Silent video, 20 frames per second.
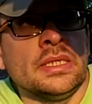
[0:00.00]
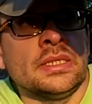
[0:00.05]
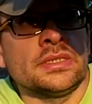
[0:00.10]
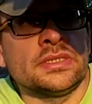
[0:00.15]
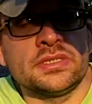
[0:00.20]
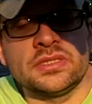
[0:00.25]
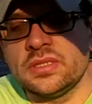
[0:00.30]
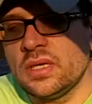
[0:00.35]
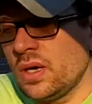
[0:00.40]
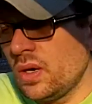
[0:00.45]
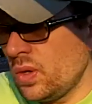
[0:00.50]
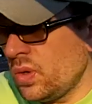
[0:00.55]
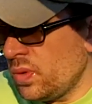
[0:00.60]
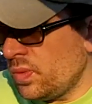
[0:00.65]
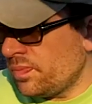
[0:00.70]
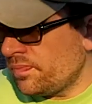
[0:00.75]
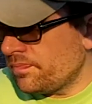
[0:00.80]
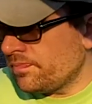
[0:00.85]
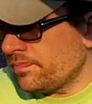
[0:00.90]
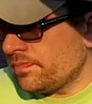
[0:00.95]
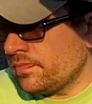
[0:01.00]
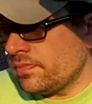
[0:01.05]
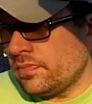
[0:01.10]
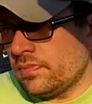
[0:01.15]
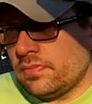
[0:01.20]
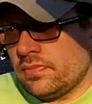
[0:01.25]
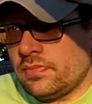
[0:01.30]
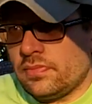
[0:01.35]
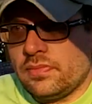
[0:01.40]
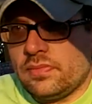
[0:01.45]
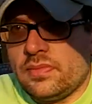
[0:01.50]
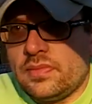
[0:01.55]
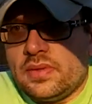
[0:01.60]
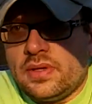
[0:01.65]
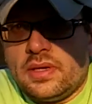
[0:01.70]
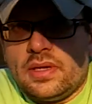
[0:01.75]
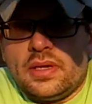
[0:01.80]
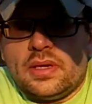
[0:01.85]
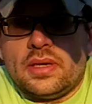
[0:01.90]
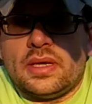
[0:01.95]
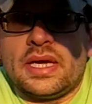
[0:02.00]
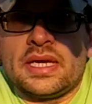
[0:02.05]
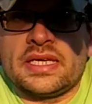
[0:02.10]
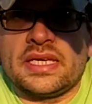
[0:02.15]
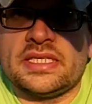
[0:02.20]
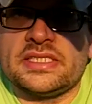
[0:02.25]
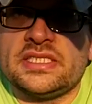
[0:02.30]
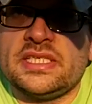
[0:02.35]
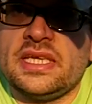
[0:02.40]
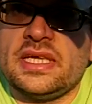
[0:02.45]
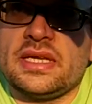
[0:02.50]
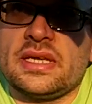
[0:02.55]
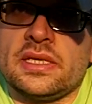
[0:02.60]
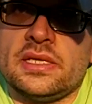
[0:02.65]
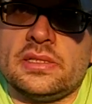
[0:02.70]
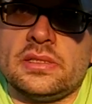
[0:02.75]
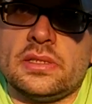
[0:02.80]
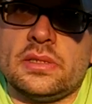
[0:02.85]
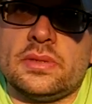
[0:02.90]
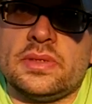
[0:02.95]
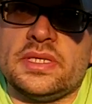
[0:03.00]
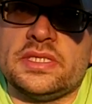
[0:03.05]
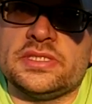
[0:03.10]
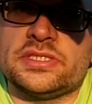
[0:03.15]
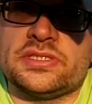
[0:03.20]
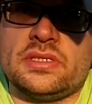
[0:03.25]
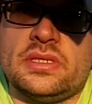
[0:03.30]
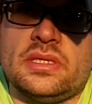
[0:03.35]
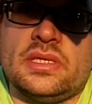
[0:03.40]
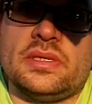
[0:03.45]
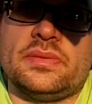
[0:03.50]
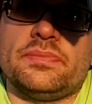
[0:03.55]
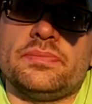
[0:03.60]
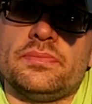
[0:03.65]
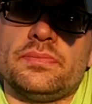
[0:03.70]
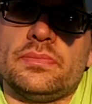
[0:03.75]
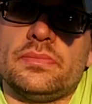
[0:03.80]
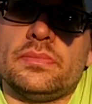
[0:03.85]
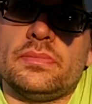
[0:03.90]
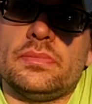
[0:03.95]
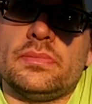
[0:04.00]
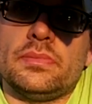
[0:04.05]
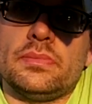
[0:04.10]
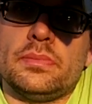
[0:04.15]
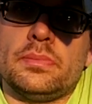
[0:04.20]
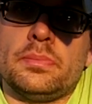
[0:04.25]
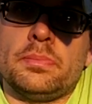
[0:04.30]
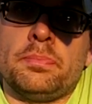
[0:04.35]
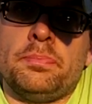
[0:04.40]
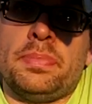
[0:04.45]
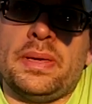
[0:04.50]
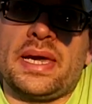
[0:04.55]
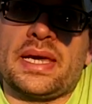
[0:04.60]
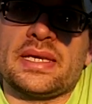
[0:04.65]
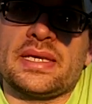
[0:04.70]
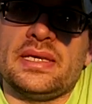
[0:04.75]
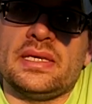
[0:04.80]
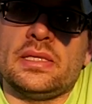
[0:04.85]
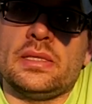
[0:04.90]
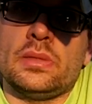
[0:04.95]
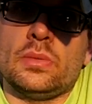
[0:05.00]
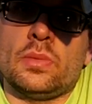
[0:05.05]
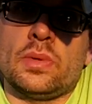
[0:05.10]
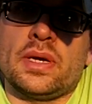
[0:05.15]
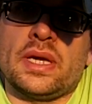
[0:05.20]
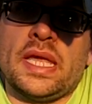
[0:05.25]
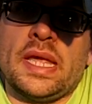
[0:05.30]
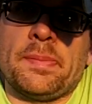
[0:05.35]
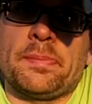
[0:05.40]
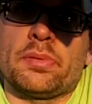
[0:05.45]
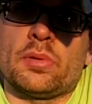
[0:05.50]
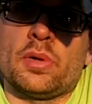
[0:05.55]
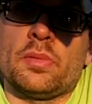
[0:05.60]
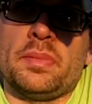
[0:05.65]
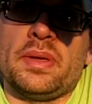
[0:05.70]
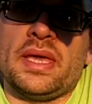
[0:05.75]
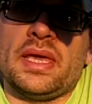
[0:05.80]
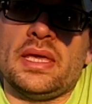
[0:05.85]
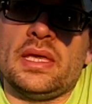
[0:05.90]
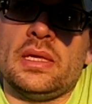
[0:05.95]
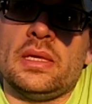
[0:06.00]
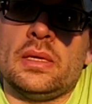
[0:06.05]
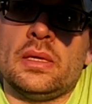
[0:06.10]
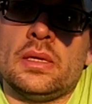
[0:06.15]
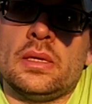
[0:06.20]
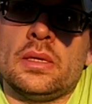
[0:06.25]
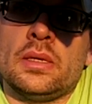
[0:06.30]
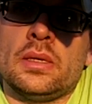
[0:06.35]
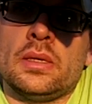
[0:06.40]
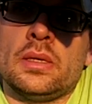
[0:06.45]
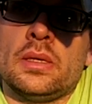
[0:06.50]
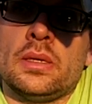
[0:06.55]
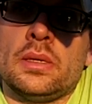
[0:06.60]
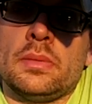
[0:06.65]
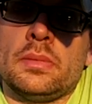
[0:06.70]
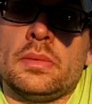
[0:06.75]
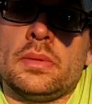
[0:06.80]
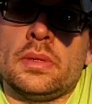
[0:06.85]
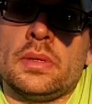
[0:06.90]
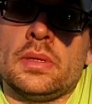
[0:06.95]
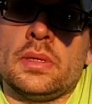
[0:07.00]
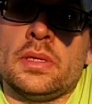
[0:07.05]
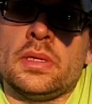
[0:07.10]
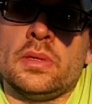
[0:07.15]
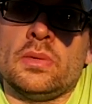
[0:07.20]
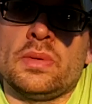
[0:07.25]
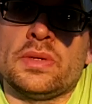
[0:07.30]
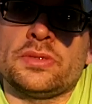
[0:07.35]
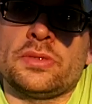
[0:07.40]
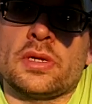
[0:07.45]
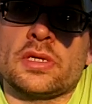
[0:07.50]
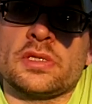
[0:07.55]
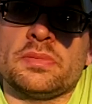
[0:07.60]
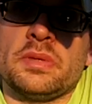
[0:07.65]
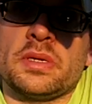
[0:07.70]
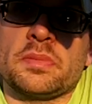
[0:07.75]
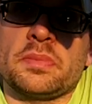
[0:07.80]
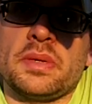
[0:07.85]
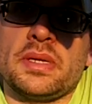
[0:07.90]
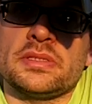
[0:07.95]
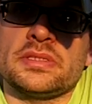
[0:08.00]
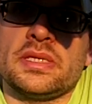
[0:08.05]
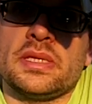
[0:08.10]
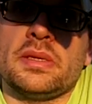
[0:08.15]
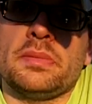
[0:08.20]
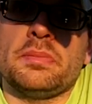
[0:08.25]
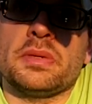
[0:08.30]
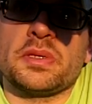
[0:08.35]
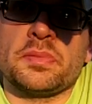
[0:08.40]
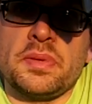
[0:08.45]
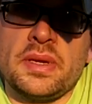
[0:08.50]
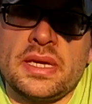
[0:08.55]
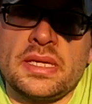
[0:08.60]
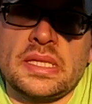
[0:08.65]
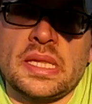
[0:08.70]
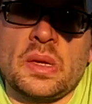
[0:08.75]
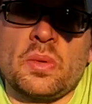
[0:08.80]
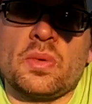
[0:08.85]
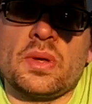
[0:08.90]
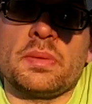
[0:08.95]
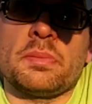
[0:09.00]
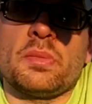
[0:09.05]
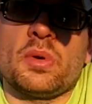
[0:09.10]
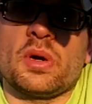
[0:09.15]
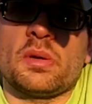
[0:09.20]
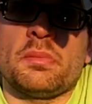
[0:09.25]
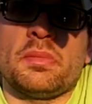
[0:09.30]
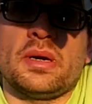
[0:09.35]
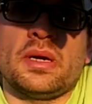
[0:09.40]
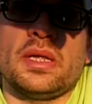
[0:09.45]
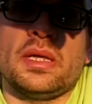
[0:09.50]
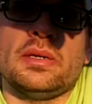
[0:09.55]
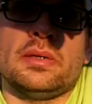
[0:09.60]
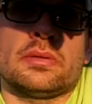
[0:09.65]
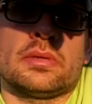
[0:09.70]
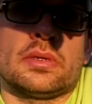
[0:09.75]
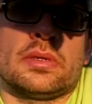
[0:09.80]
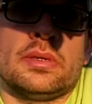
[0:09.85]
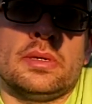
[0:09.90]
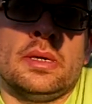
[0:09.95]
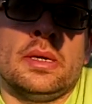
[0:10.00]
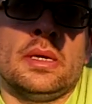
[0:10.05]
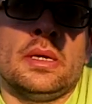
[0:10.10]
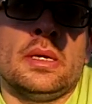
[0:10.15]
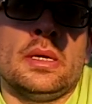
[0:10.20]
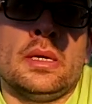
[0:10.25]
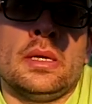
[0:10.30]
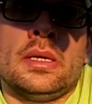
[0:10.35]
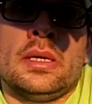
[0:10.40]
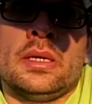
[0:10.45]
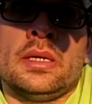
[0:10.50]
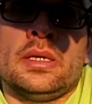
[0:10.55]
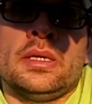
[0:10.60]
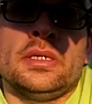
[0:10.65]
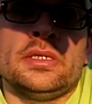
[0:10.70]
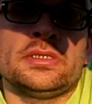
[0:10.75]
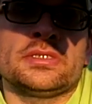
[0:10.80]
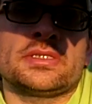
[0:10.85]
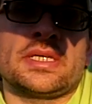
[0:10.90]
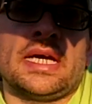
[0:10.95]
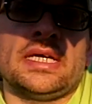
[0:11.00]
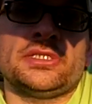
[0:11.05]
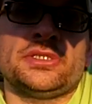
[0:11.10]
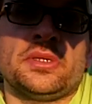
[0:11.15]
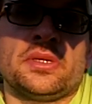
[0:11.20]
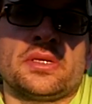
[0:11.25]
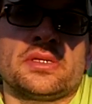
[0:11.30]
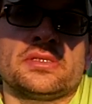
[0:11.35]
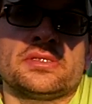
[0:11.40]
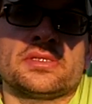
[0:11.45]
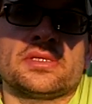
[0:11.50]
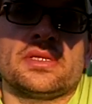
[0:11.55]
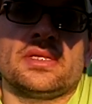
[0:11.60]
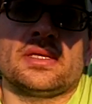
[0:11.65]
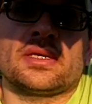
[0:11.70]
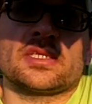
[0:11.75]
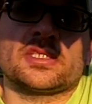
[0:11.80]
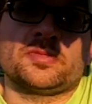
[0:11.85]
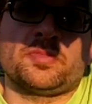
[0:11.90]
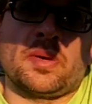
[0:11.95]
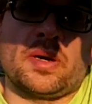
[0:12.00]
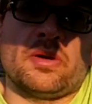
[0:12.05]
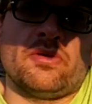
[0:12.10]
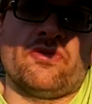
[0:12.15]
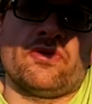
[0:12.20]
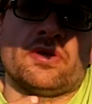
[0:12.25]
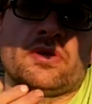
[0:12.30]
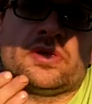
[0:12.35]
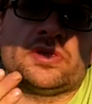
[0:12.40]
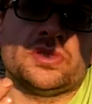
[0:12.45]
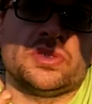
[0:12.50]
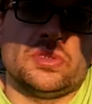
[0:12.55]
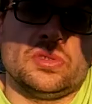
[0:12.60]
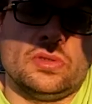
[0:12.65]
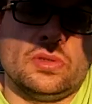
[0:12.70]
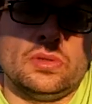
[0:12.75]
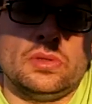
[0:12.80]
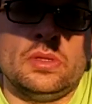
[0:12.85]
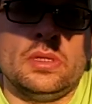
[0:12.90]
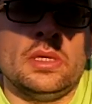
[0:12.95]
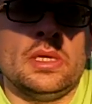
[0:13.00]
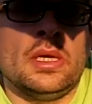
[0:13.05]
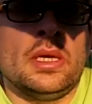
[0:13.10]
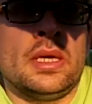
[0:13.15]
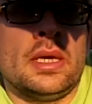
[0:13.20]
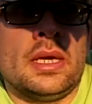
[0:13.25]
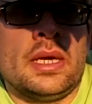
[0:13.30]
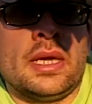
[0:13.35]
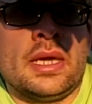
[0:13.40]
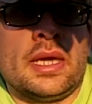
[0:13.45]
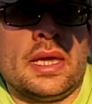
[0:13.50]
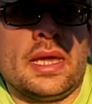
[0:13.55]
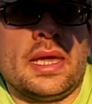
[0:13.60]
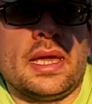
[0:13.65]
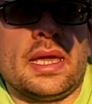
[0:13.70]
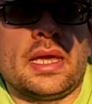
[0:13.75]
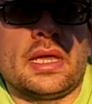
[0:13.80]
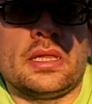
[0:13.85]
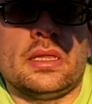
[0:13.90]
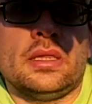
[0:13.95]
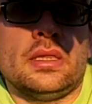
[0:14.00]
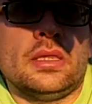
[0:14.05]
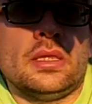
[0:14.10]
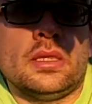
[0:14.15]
So, I guess he had a little incident back in what April, May. He want to talk to McMahon? Say, McMahon, I want more money, or his contract is going to expire very soon, and